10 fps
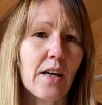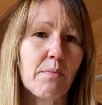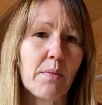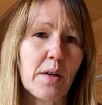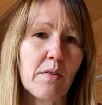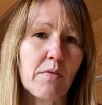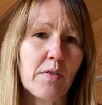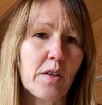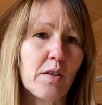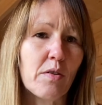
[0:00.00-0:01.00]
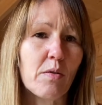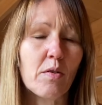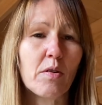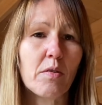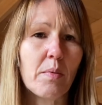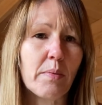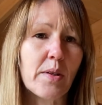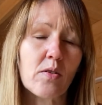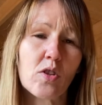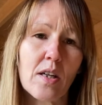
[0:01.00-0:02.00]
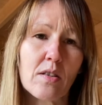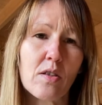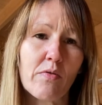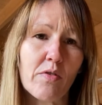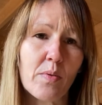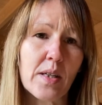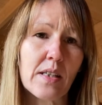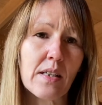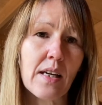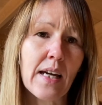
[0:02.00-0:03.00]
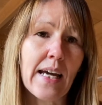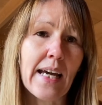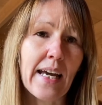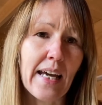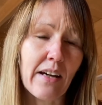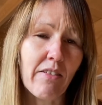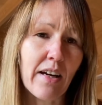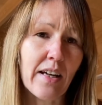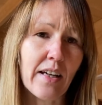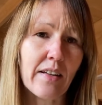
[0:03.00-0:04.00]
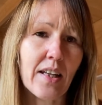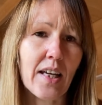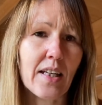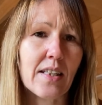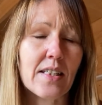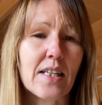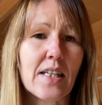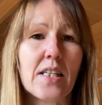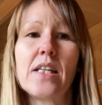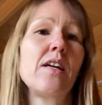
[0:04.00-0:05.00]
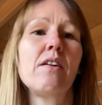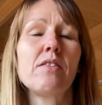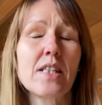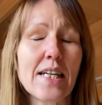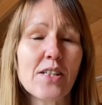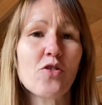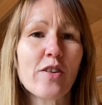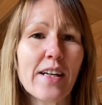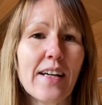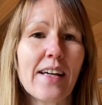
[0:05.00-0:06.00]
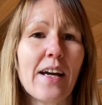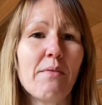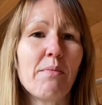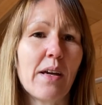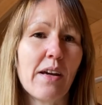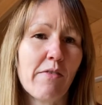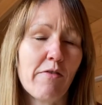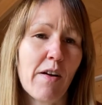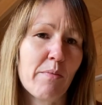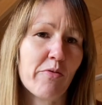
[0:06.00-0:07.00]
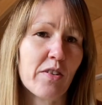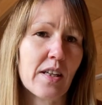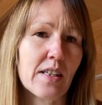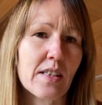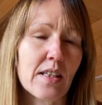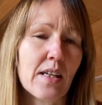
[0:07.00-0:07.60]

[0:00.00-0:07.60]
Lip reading: If you or maybe your child suffer with earache, then tea tree can be fab for this.